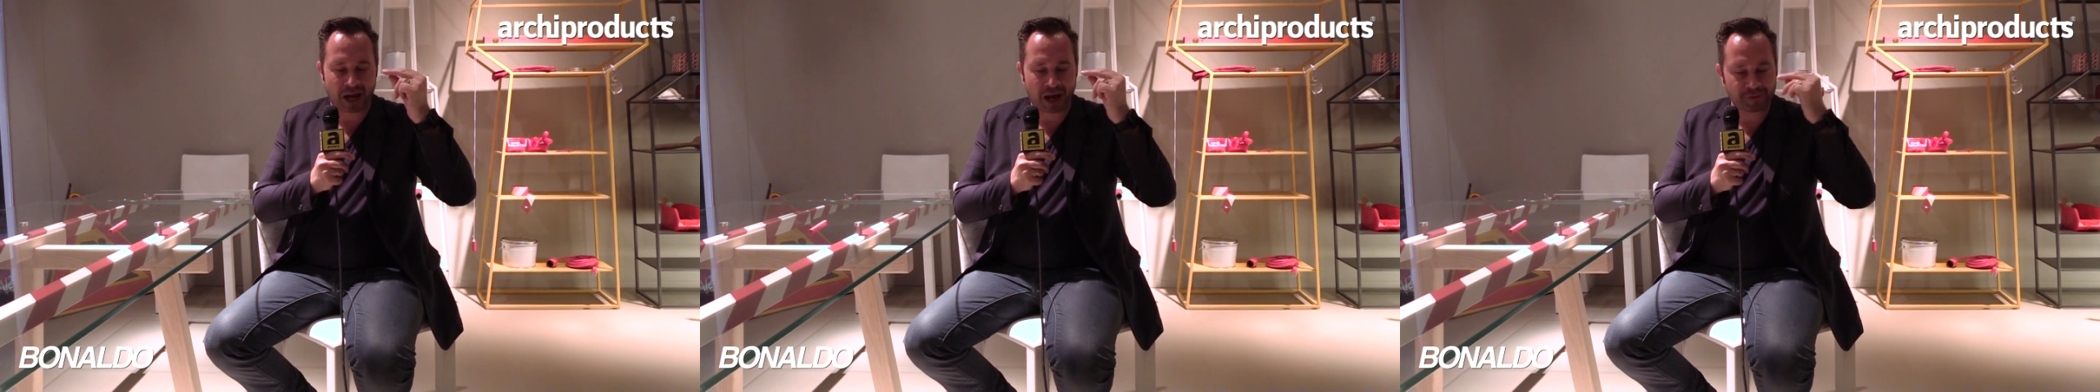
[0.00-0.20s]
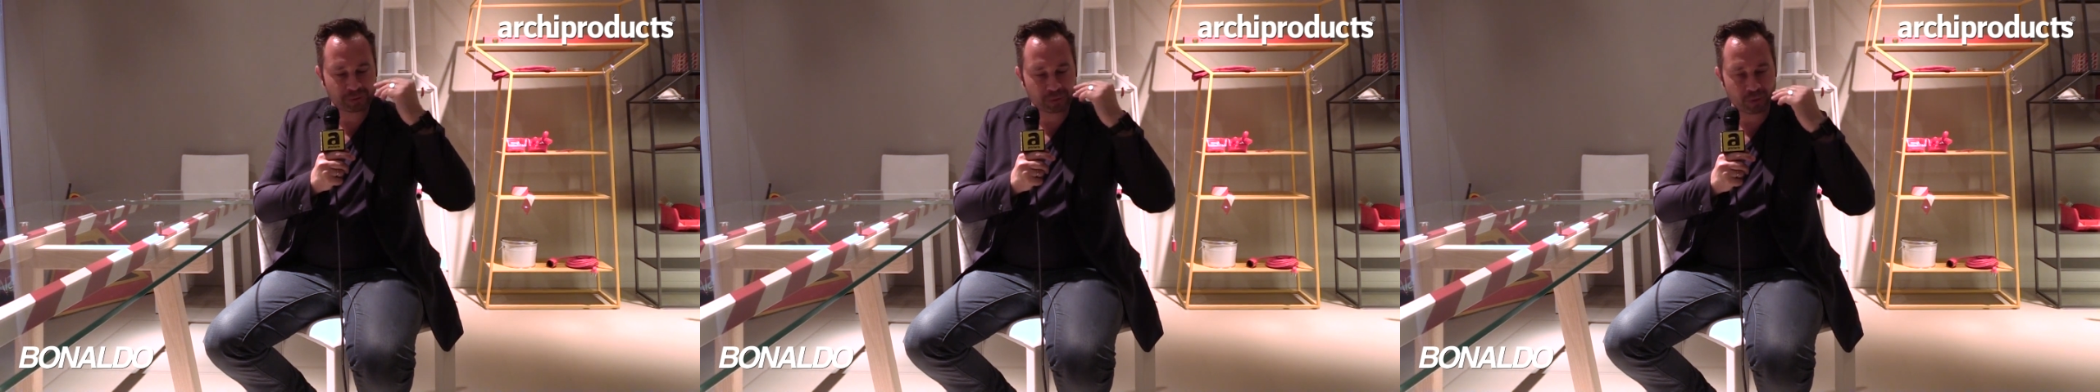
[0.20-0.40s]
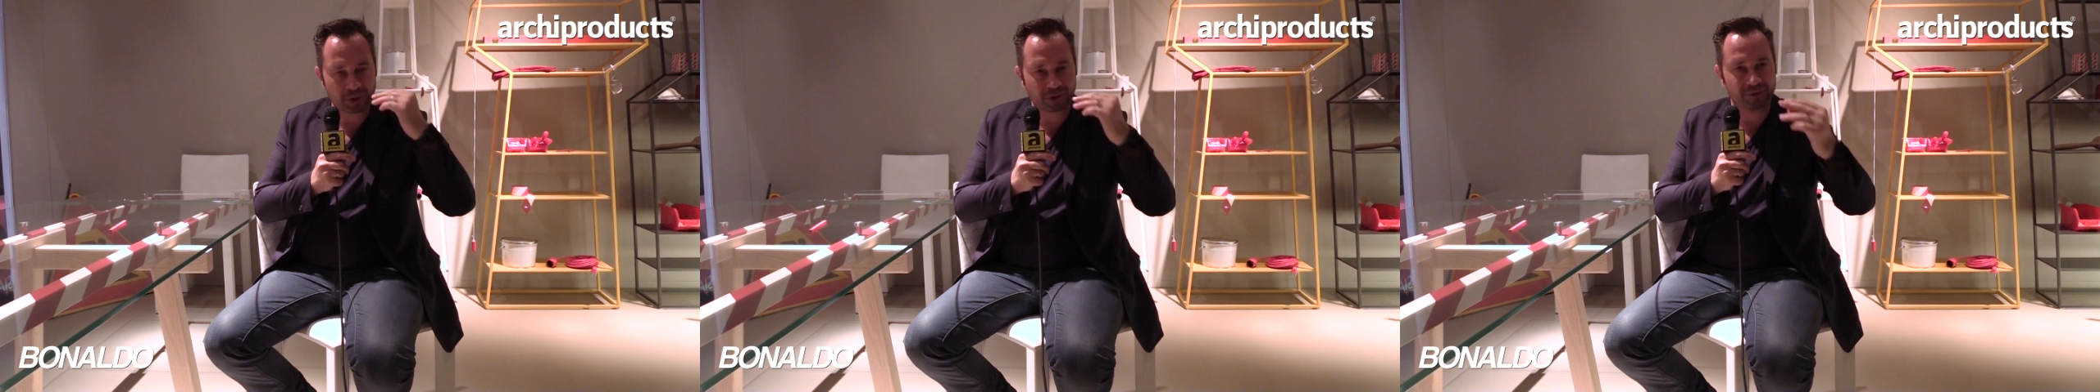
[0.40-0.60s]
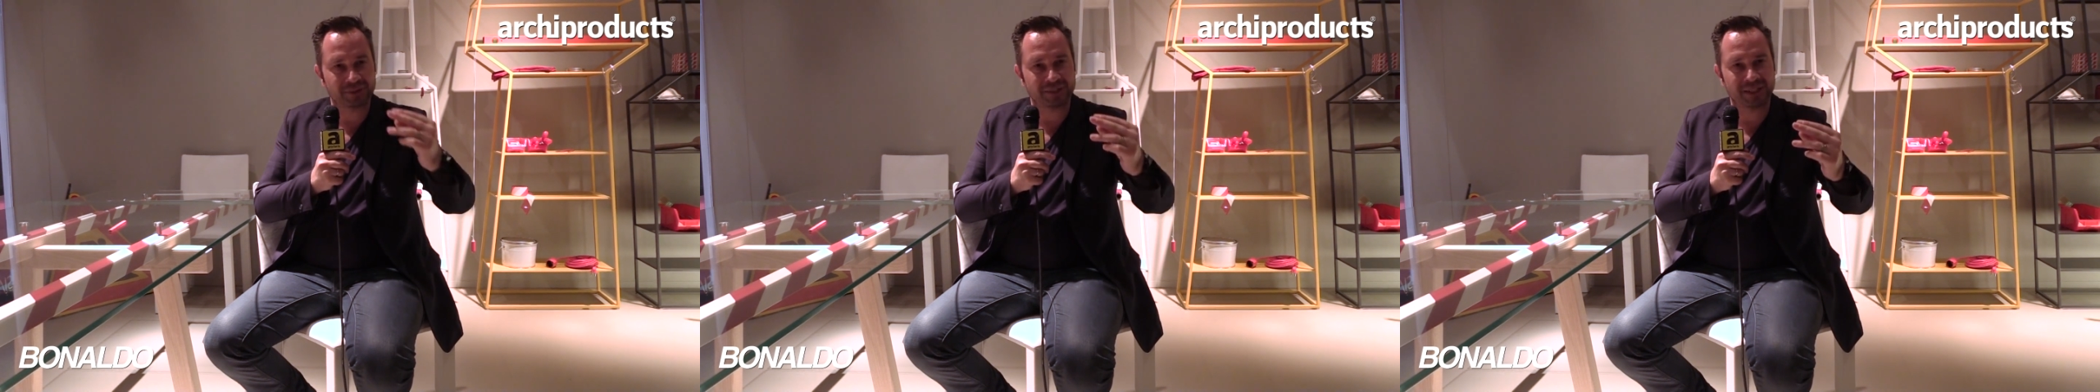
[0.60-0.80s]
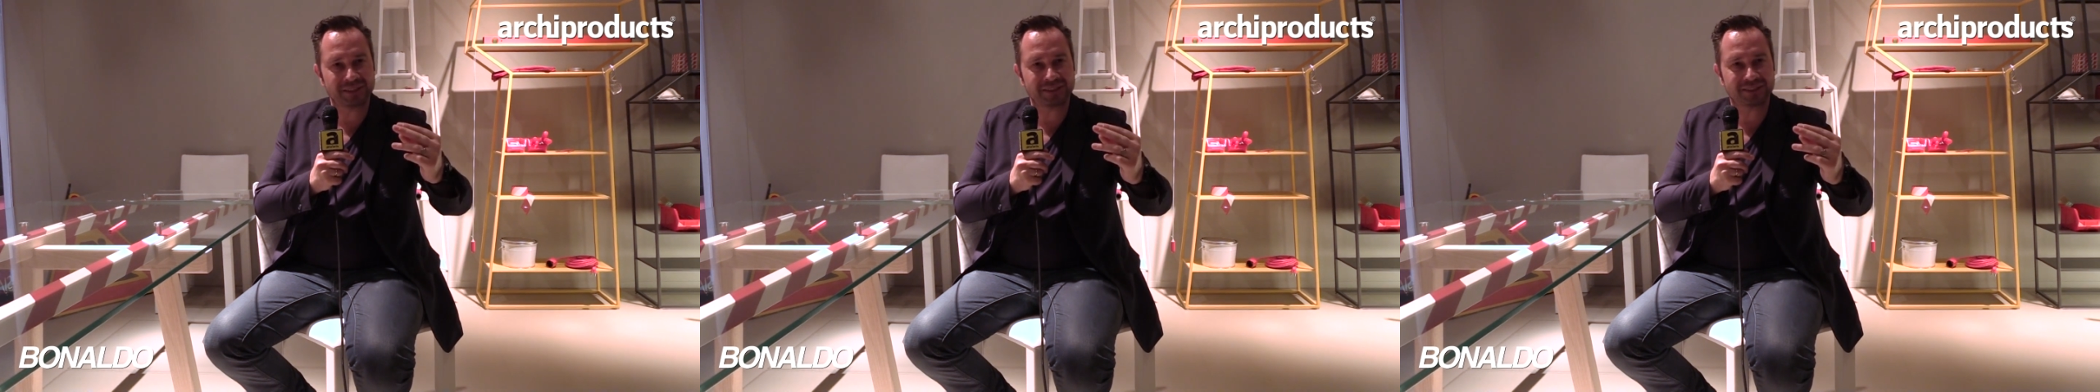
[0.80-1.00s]
have to work on
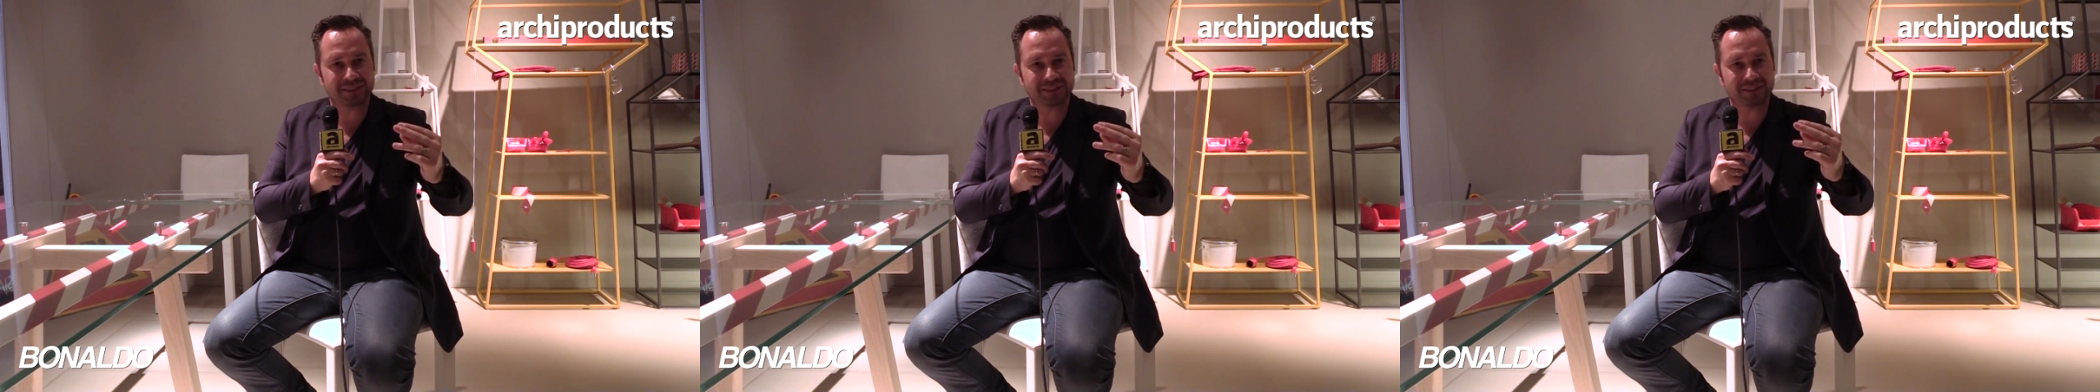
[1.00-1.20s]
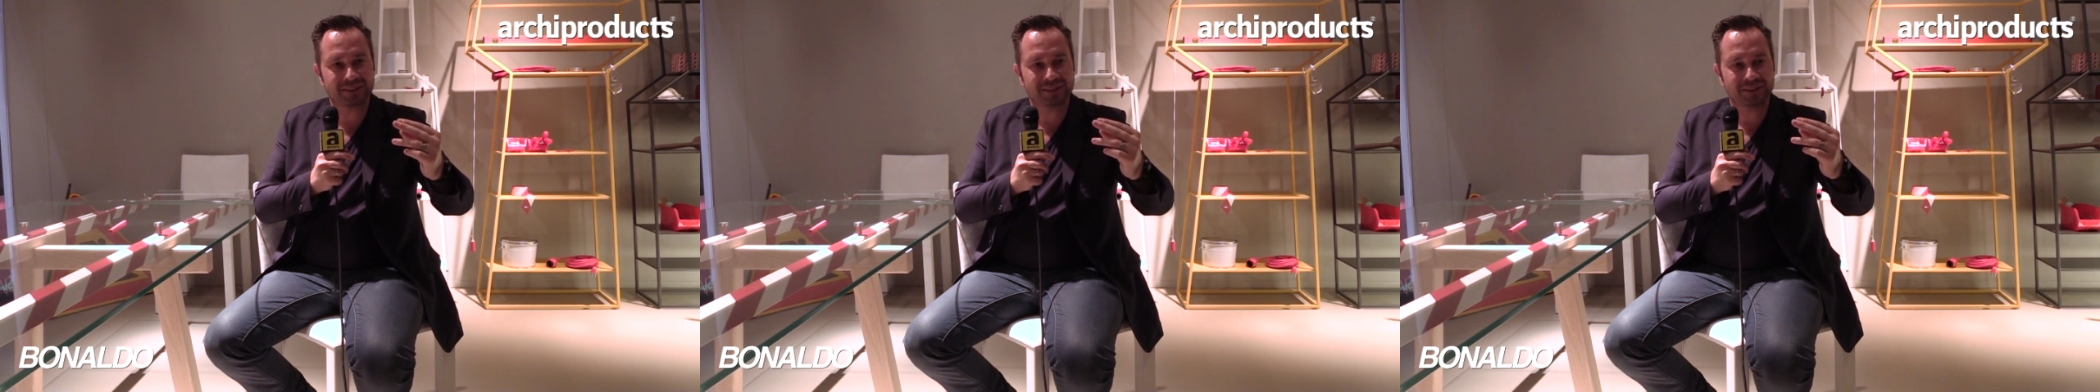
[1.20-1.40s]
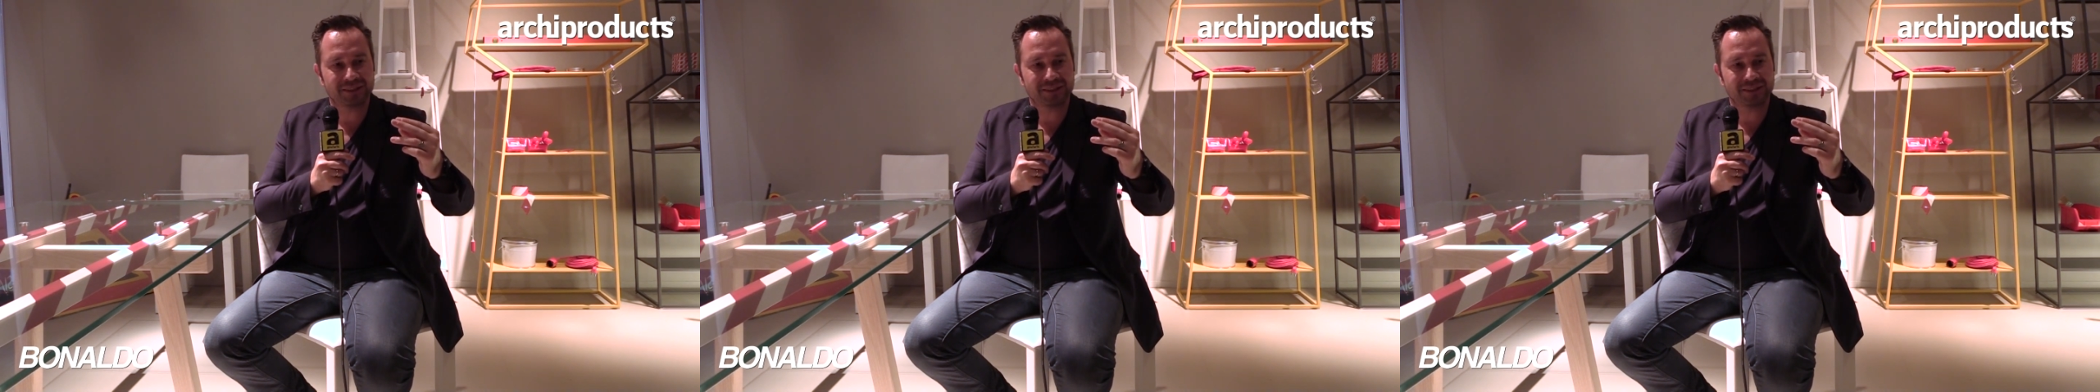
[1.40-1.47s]
this,